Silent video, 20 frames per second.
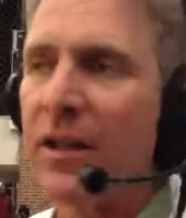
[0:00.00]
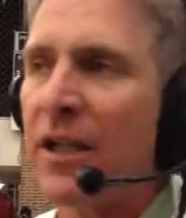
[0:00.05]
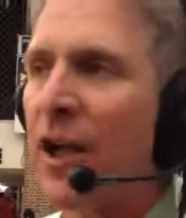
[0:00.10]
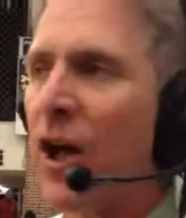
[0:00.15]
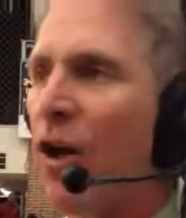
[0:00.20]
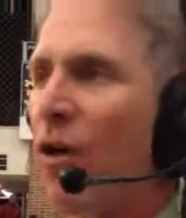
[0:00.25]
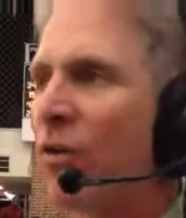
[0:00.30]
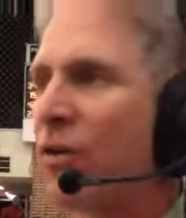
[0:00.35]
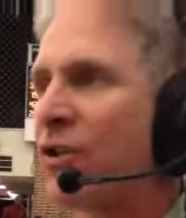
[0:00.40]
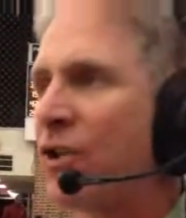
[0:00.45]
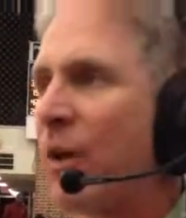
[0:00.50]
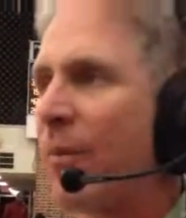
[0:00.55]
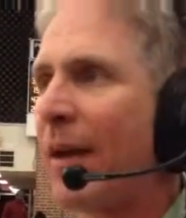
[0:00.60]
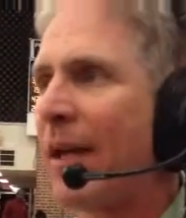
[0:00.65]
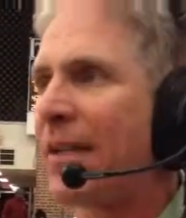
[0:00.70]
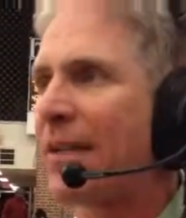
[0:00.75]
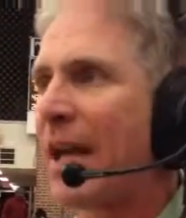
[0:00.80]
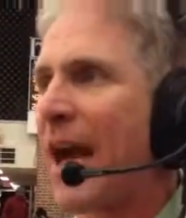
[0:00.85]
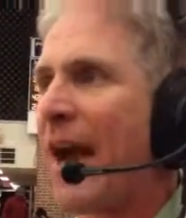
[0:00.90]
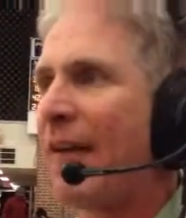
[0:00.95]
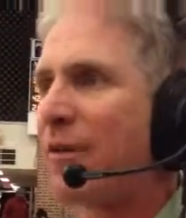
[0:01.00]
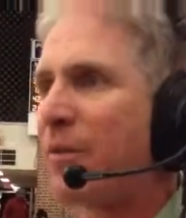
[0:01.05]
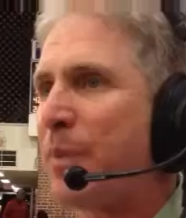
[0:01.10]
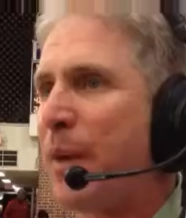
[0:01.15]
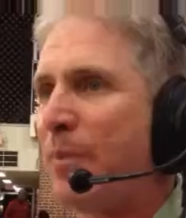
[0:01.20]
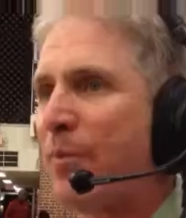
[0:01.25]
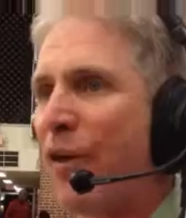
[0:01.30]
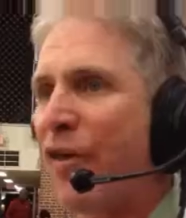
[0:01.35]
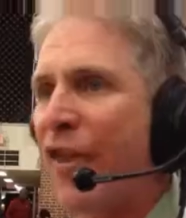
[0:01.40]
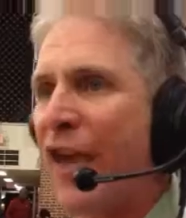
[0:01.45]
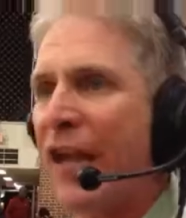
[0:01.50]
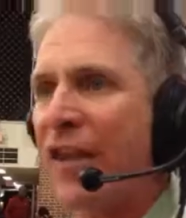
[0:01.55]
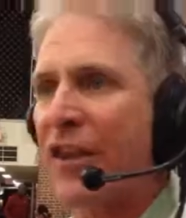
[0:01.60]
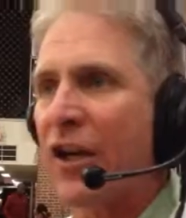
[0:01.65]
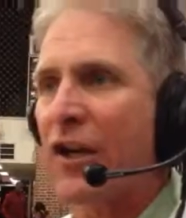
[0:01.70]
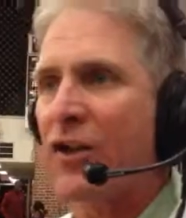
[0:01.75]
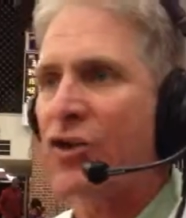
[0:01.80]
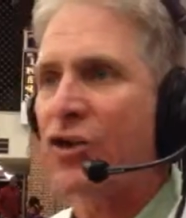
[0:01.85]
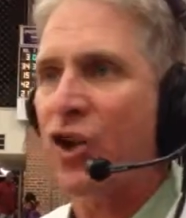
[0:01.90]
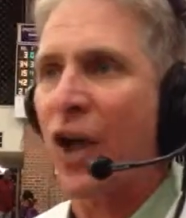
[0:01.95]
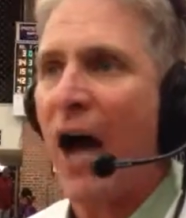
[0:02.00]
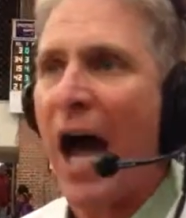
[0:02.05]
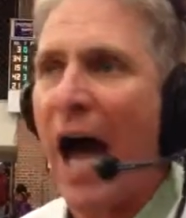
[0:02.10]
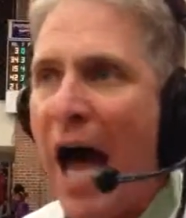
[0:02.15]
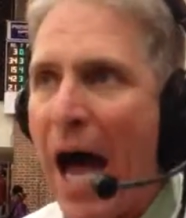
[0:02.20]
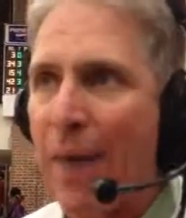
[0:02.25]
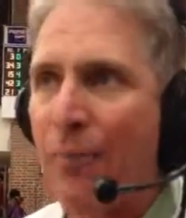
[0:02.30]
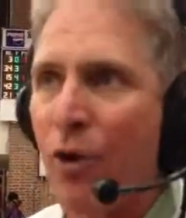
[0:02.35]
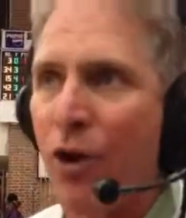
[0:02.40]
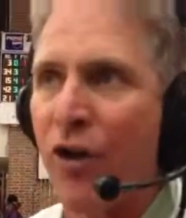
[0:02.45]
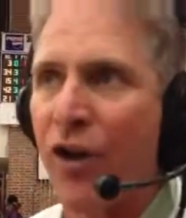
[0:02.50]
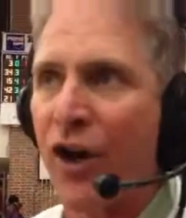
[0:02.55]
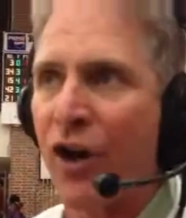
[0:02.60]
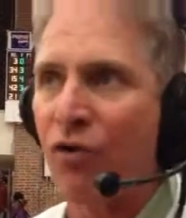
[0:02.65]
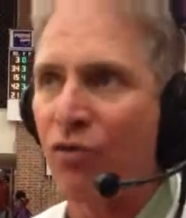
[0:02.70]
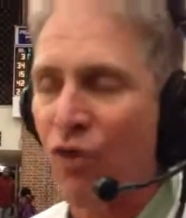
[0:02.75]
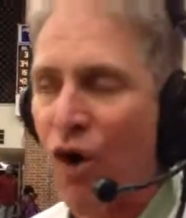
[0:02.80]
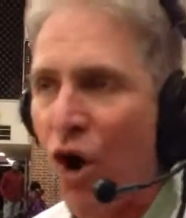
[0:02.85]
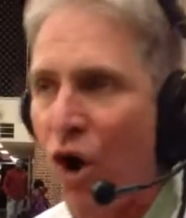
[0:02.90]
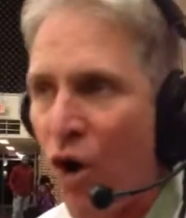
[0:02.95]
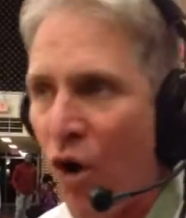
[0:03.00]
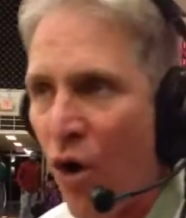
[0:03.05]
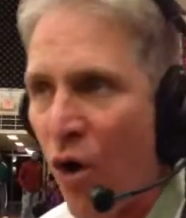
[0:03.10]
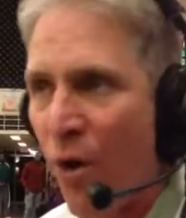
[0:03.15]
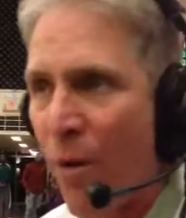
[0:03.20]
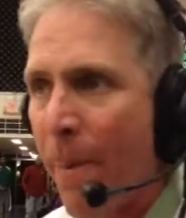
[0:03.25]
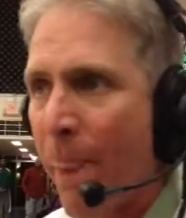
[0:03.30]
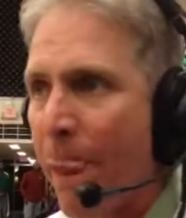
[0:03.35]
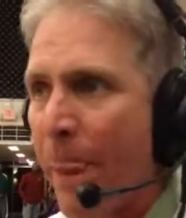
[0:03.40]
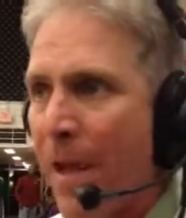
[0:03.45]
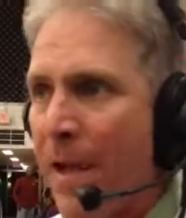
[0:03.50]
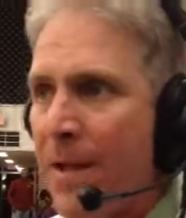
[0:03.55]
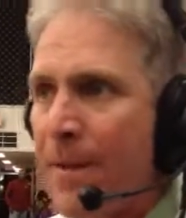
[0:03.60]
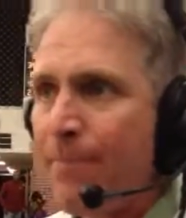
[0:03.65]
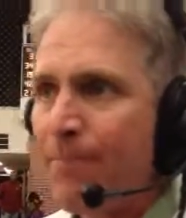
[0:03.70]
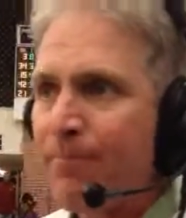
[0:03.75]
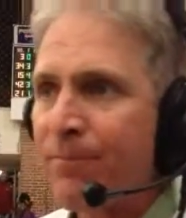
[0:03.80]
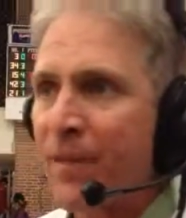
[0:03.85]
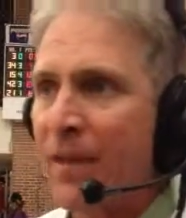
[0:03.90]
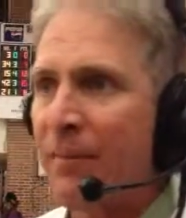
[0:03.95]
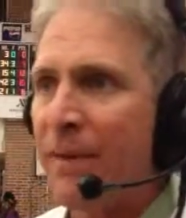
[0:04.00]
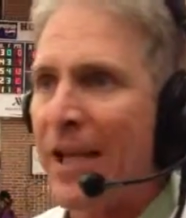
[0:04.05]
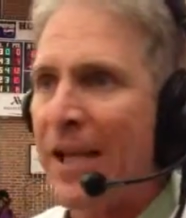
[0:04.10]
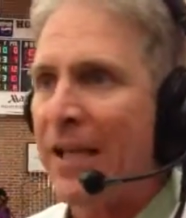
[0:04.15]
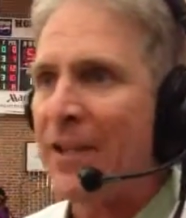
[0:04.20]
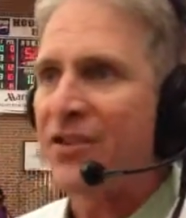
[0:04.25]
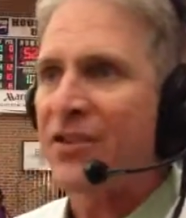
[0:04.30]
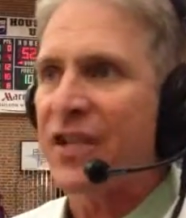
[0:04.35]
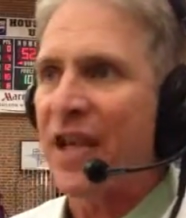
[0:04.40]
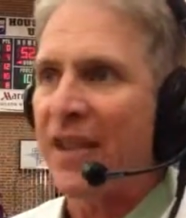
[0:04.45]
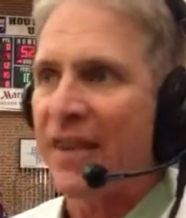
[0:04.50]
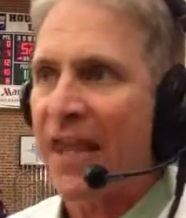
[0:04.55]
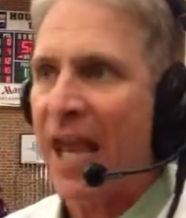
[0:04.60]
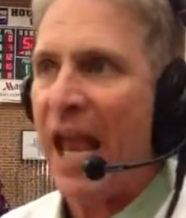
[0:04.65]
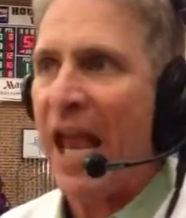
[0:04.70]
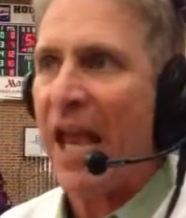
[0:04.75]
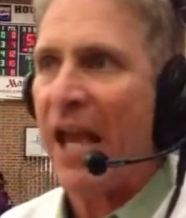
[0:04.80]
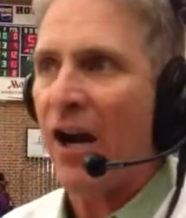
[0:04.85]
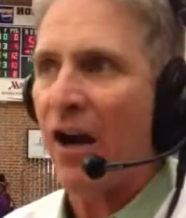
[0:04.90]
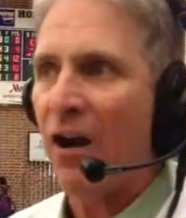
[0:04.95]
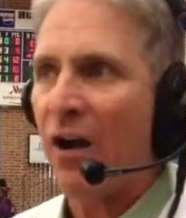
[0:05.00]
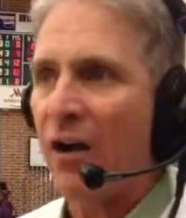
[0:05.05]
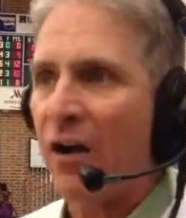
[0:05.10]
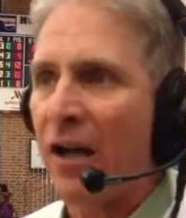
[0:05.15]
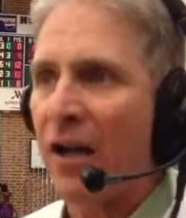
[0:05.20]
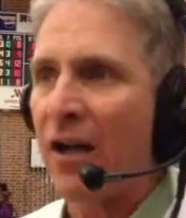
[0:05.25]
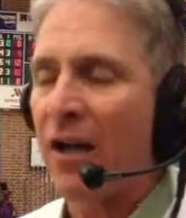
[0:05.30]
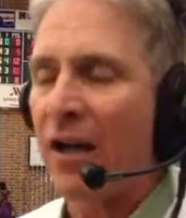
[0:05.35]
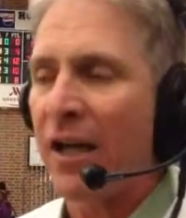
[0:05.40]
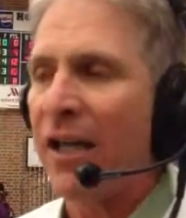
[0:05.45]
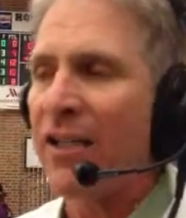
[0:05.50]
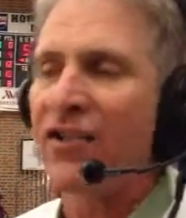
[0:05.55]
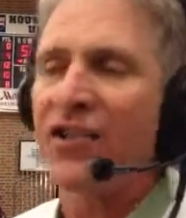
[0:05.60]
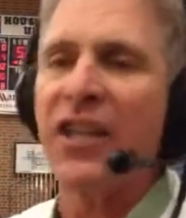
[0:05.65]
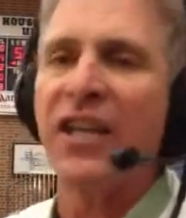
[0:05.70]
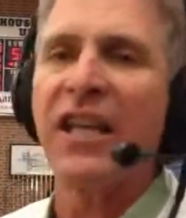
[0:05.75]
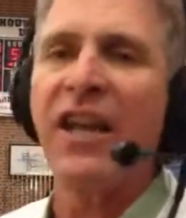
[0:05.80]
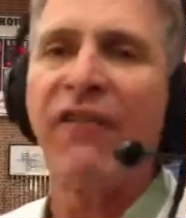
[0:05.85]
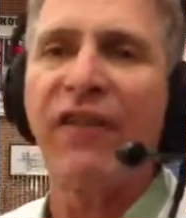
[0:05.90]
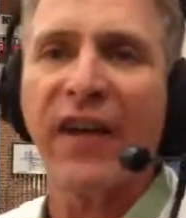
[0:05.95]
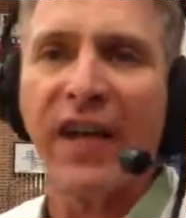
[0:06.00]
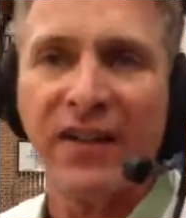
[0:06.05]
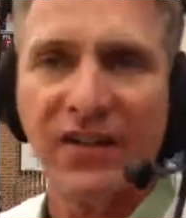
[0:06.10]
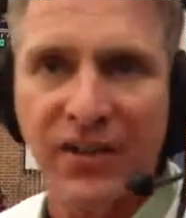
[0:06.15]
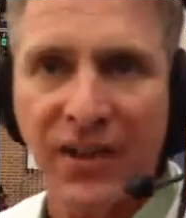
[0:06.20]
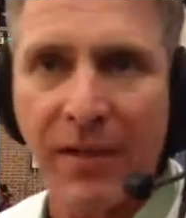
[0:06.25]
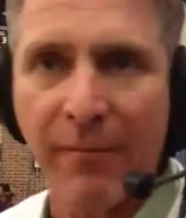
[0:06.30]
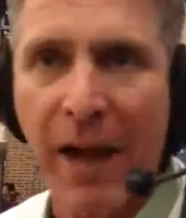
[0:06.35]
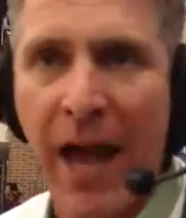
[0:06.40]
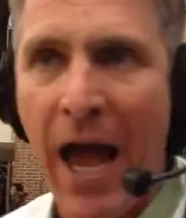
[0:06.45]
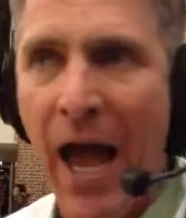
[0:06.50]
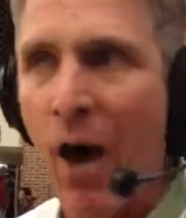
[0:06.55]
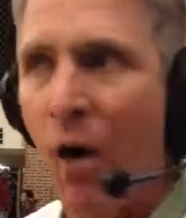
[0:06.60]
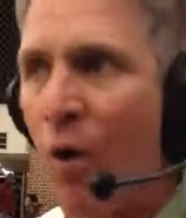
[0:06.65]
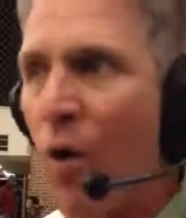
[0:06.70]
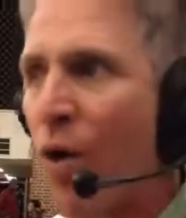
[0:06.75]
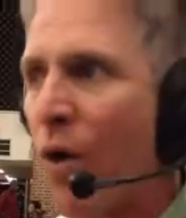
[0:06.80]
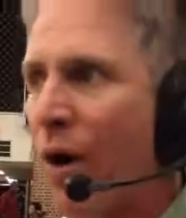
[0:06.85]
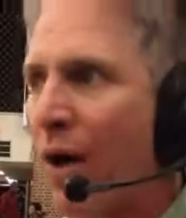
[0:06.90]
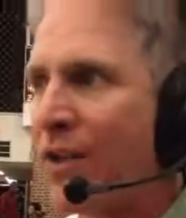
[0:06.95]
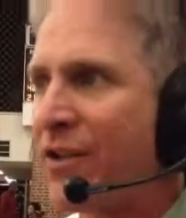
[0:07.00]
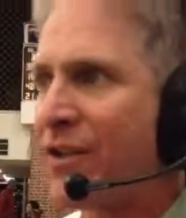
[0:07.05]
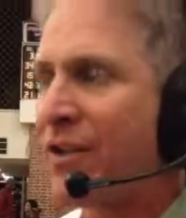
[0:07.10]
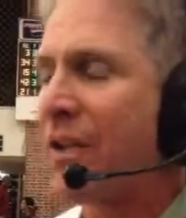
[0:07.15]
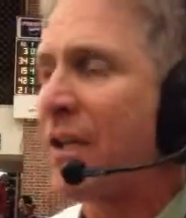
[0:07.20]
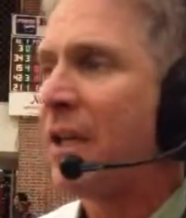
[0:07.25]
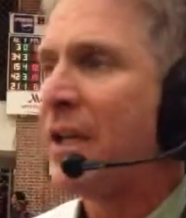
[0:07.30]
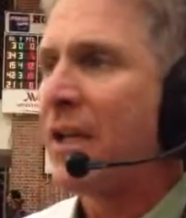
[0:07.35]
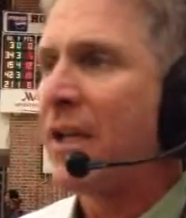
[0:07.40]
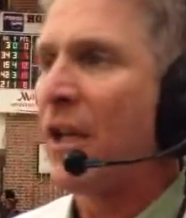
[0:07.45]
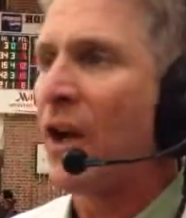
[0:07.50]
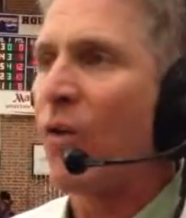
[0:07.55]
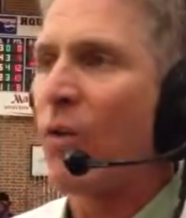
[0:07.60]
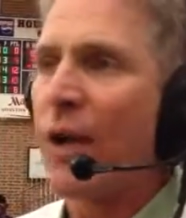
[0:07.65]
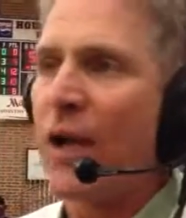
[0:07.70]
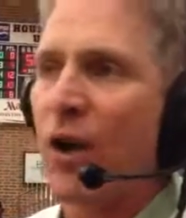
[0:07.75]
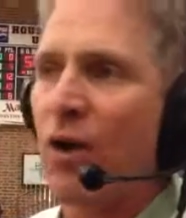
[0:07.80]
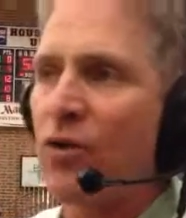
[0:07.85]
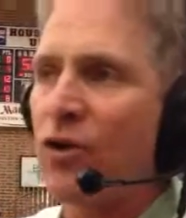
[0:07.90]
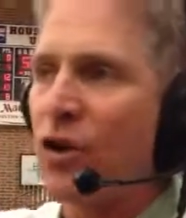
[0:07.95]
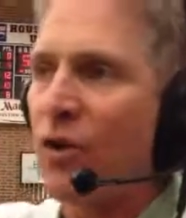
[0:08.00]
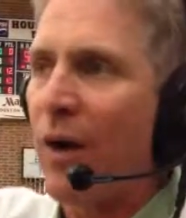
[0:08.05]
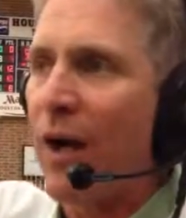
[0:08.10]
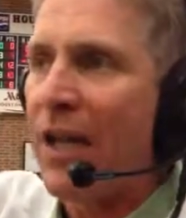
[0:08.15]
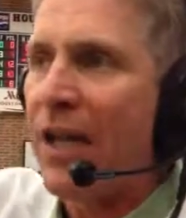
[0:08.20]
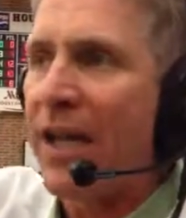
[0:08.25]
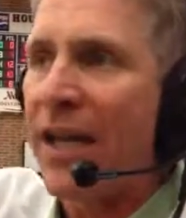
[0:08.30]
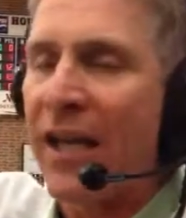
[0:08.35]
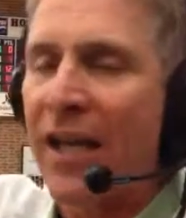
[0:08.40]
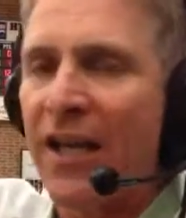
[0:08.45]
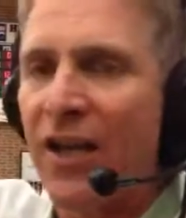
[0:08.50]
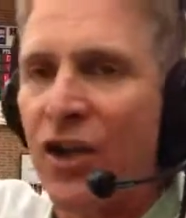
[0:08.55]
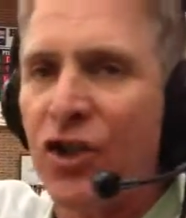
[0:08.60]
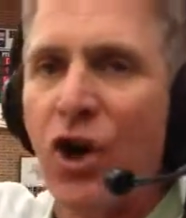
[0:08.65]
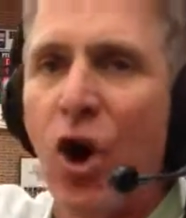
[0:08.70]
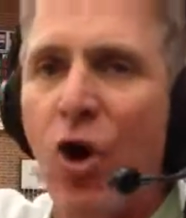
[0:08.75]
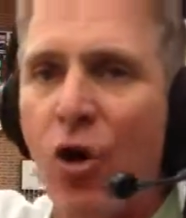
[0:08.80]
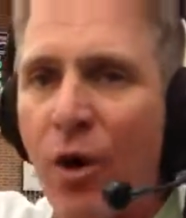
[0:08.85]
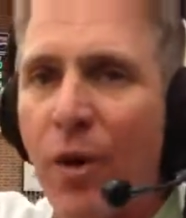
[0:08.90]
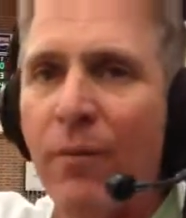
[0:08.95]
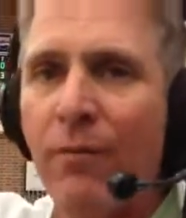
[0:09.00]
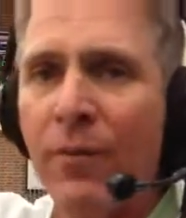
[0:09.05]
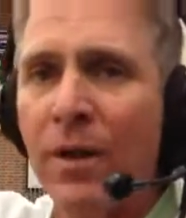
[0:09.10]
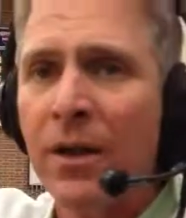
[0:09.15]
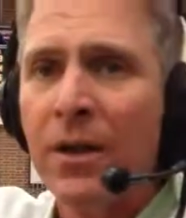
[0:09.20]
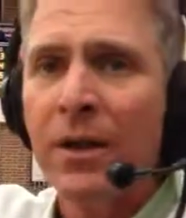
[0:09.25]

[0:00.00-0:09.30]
You know, so many times people think their job or their role means that they are uh, insignificant somehow, or it's you know we don't do anything in a totem